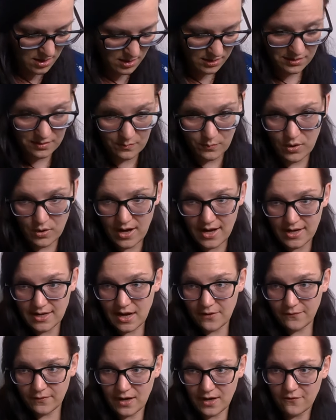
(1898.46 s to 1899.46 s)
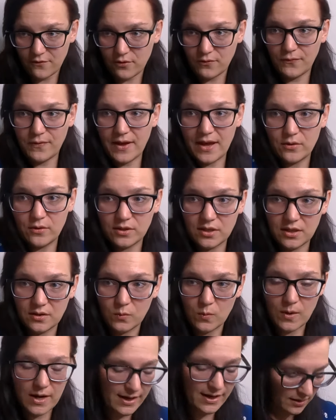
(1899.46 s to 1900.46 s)
is a brand I've never found in
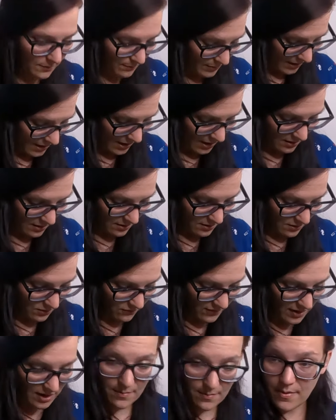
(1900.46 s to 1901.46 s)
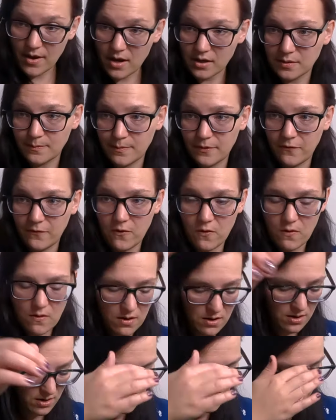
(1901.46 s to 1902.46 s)
the wild, but I got in a ThredUp box
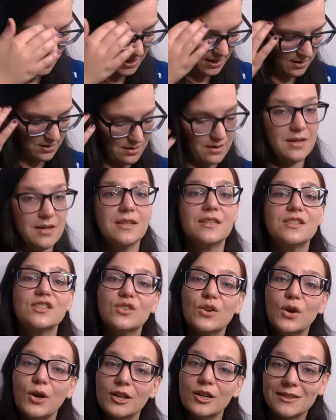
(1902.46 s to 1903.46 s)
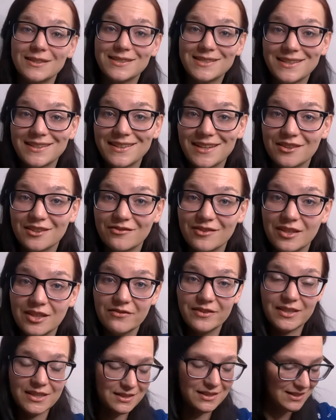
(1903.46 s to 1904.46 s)
before, and it's currently sitting at The
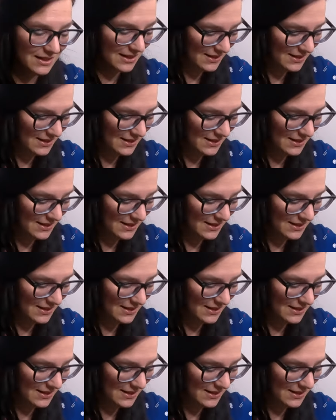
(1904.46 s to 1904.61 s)
RealReal and